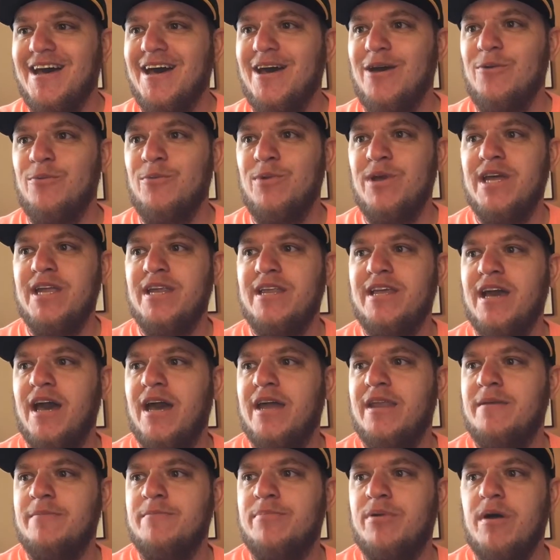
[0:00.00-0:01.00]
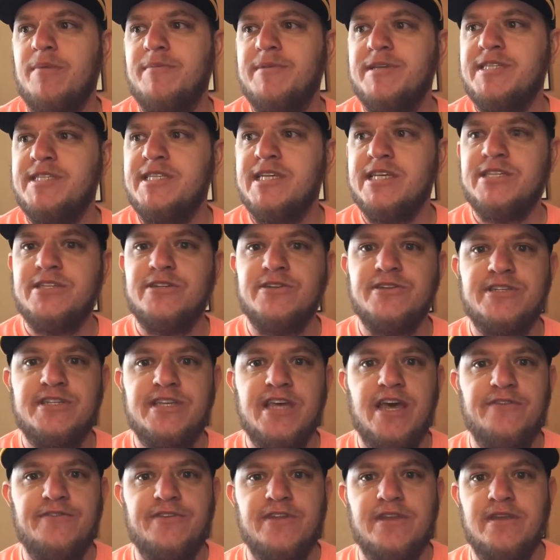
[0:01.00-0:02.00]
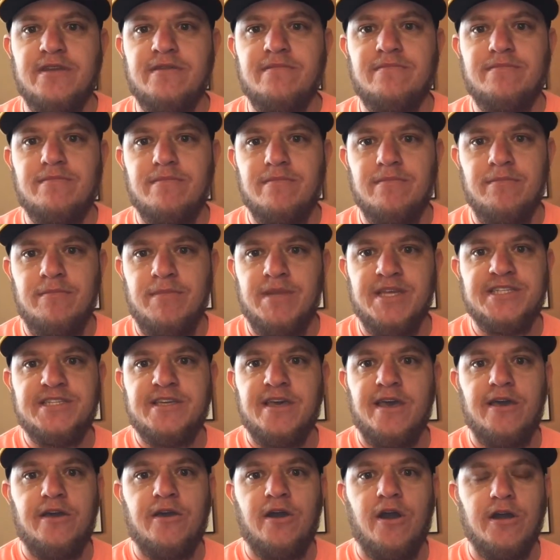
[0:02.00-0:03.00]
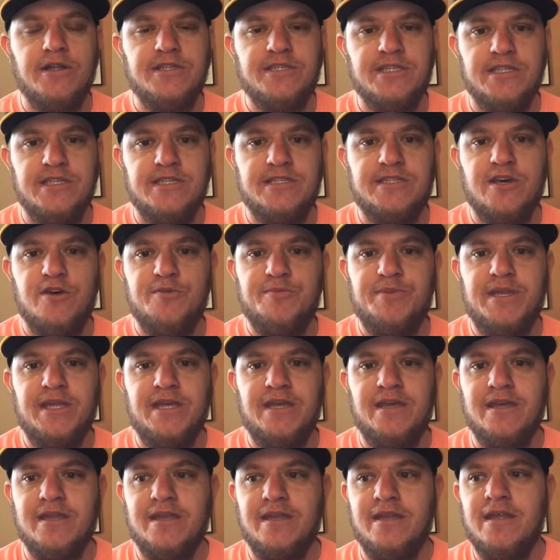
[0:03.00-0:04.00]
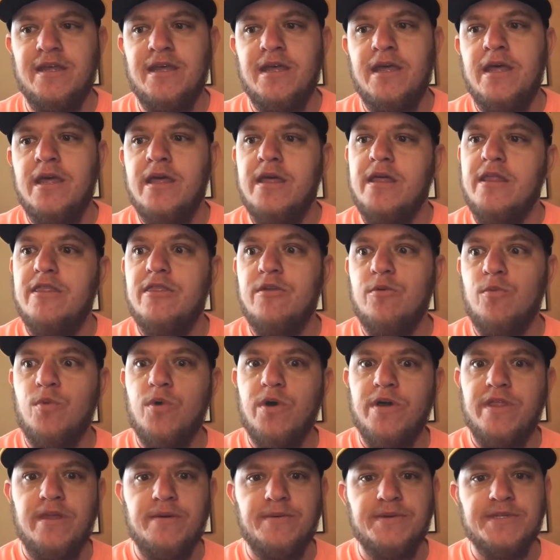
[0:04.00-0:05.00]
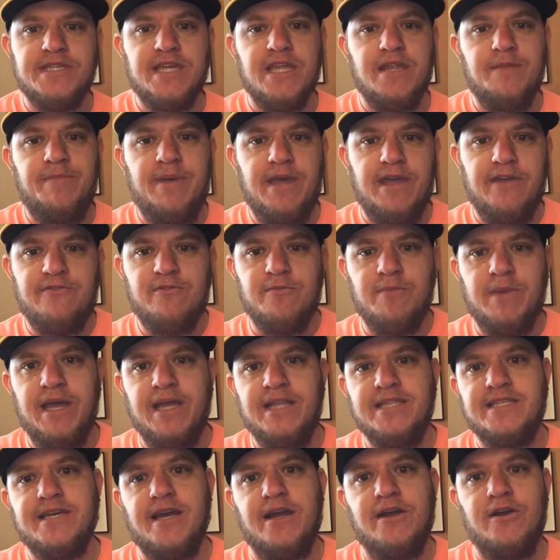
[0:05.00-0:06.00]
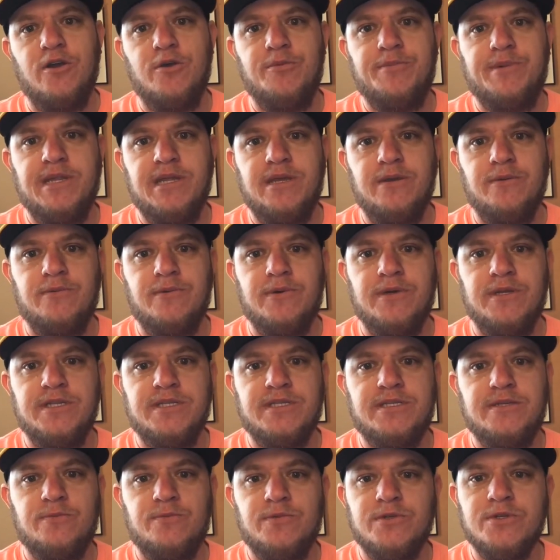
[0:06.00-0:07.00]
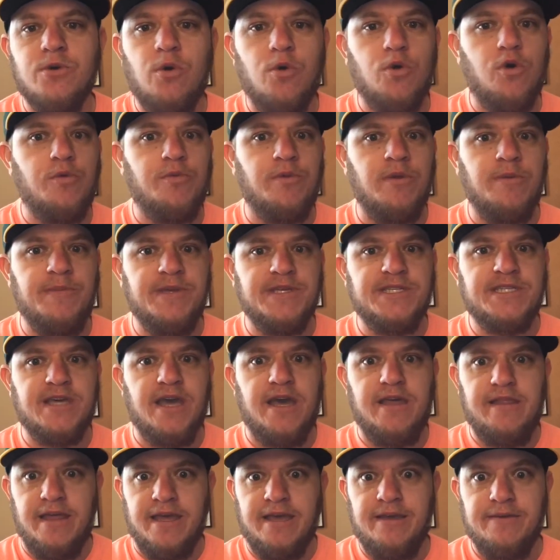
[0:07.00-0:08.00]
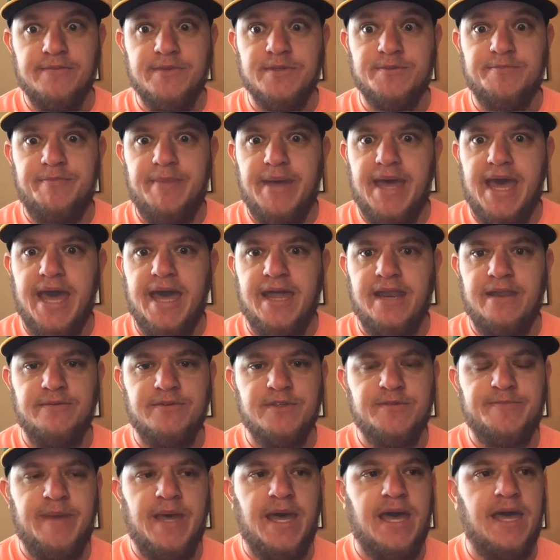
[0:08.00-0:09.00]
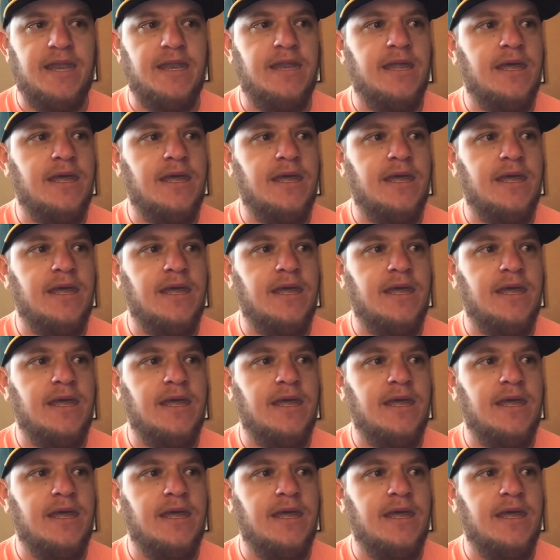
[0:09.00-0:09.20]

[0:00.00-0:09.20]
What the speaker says: We had gotten probably 6 or 7 miscut cards in this opening, and the one that was going to pay for my entire opening was horribly miscut. Like, it was bad. It was bad.